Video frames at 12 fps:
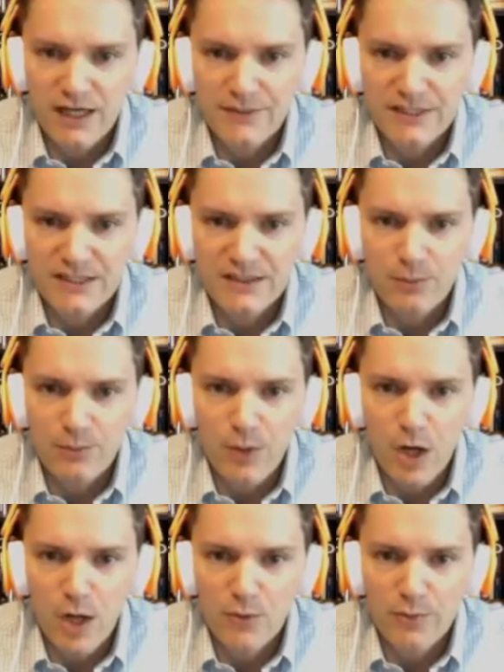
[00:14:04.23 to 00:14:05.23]
I'm going to get the
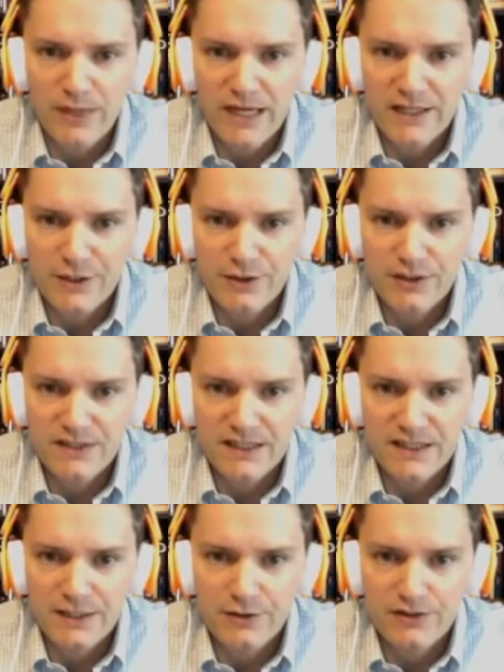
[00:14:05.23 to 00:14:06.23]
bomber back here to
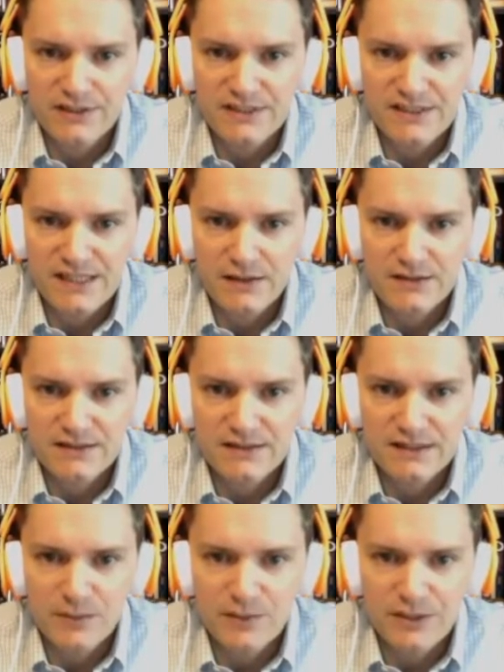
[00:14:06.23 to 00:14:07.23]
take care of these skeletons
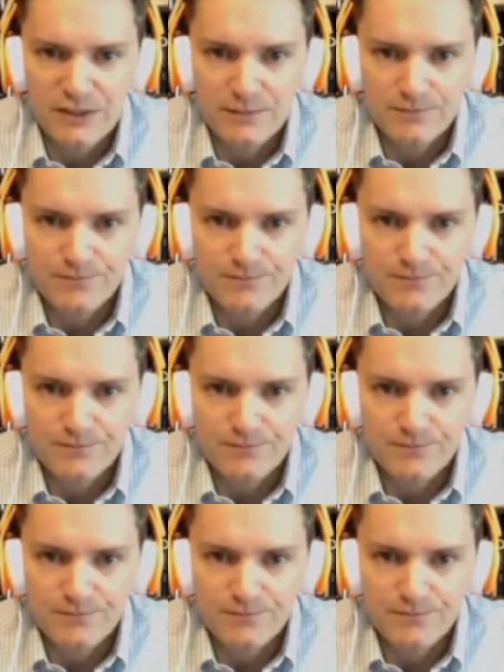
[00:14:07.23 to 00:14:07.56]
coming in.